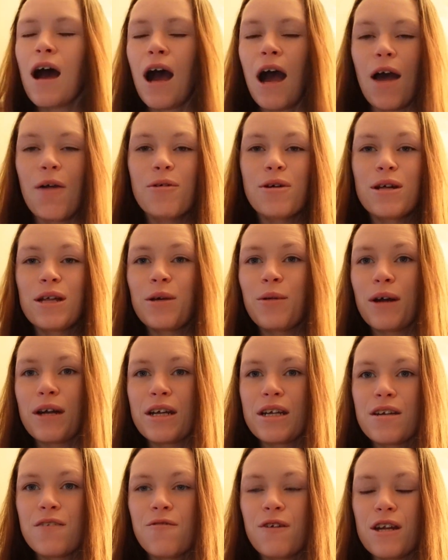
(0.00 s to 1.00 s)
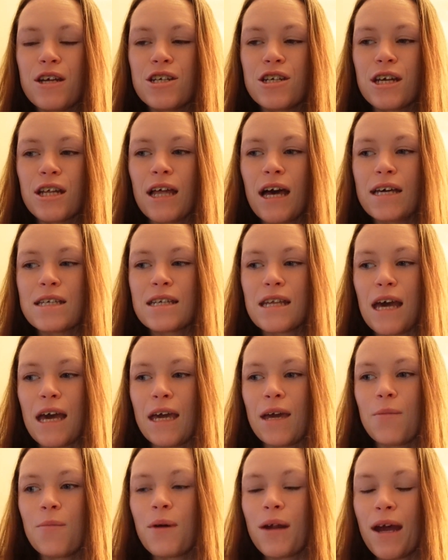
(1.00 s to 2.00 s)
I really wanted to finish it last
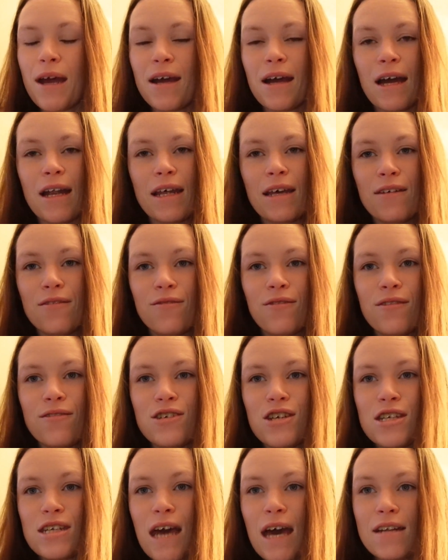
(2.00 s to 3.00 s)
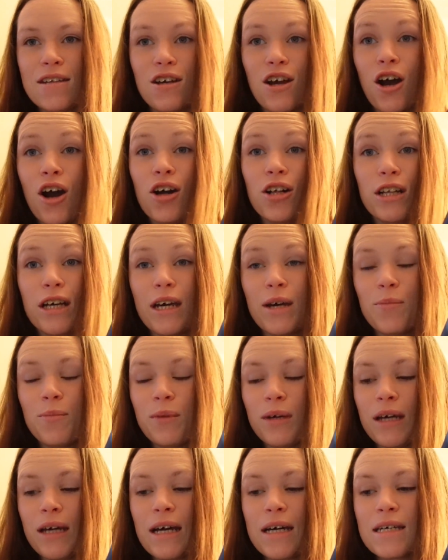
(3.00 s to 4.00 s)
night, but I kind of just had to call it
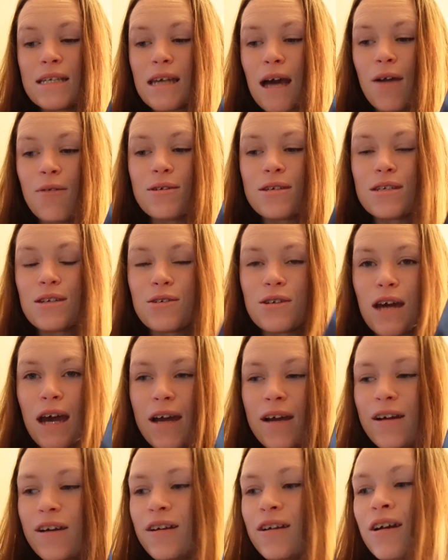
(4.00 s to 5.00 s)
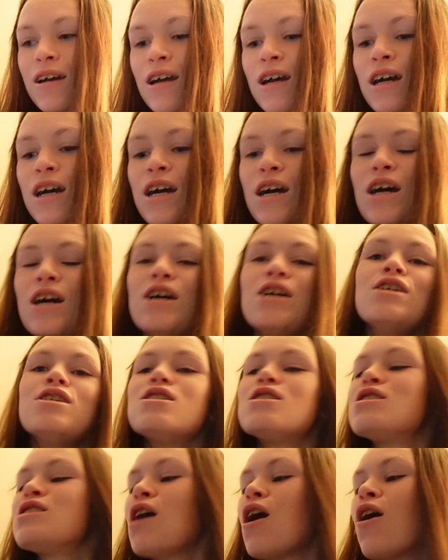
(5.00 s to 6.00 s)
because I was so tired.
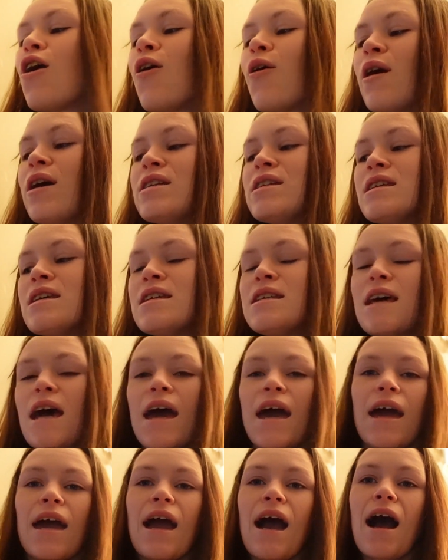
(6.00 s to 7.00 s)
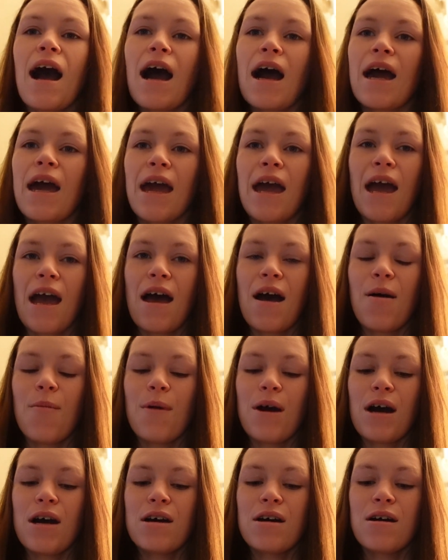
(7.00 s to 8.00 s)
So today I
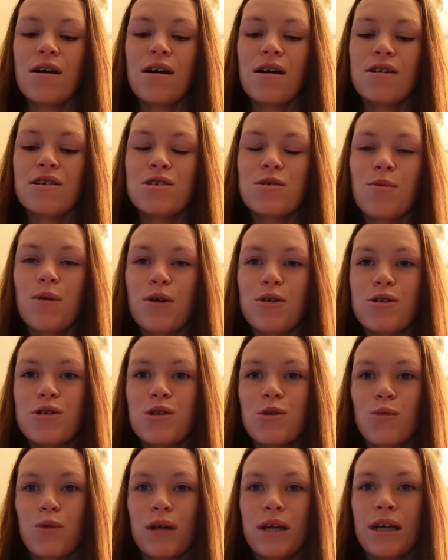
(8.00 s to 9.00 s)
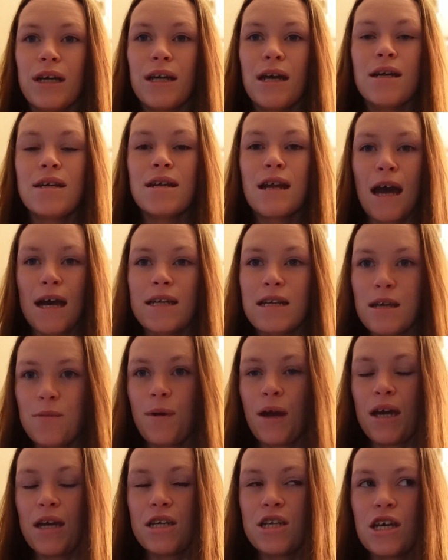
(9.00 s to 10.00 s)
am supposed to read 90
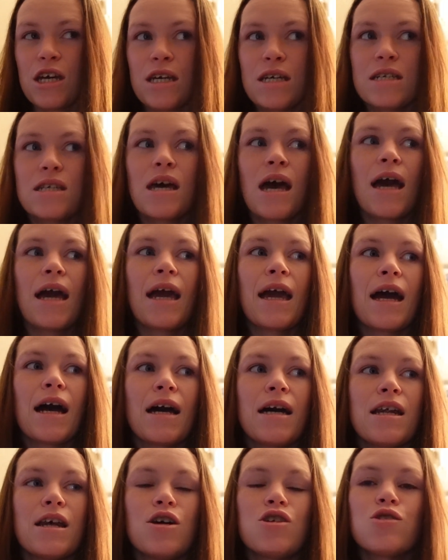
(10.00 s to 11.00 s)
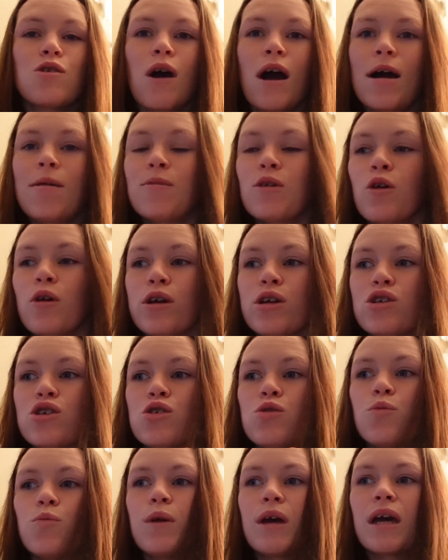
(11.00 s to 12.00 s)
pages, and so I'm going
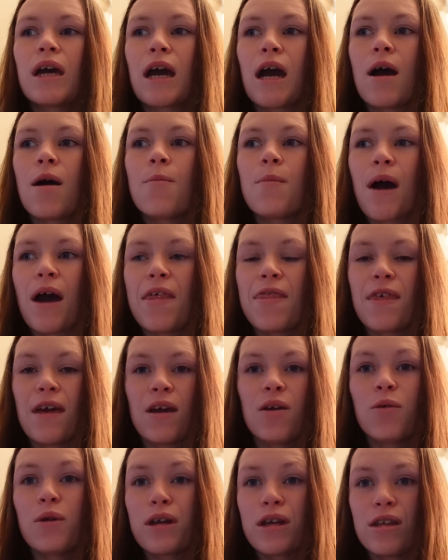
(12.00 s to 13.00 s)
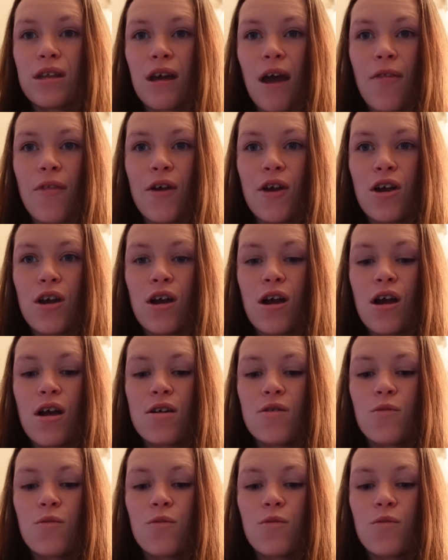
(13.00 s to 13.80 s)
to pick up, I think, one of the other